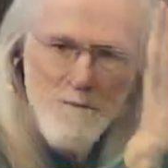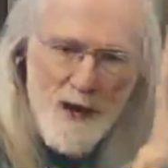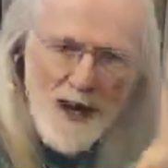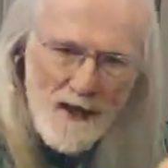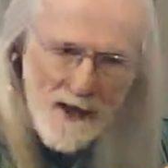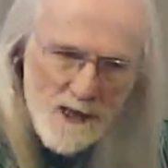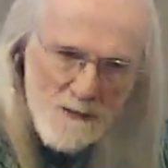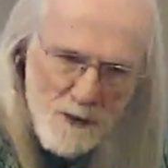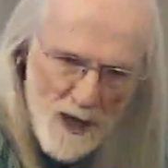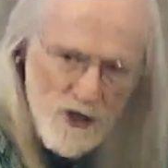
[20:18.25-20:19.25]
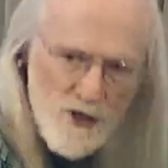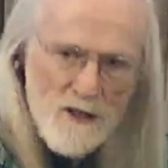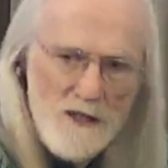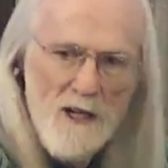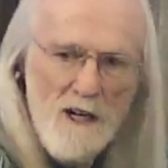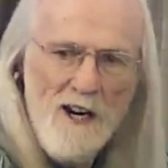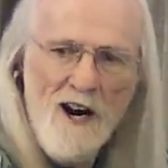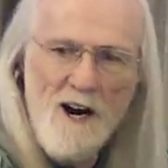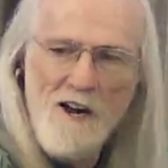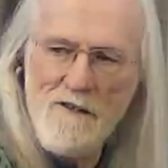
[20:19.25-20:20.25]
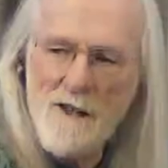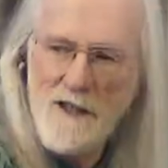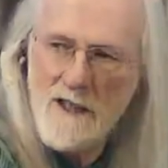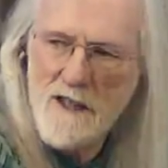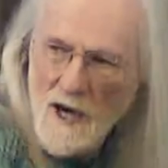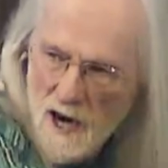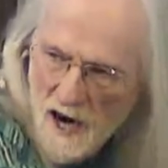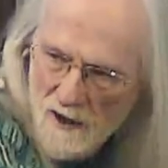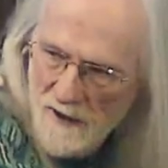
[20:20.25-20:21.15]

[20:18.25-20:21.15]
an expression of God.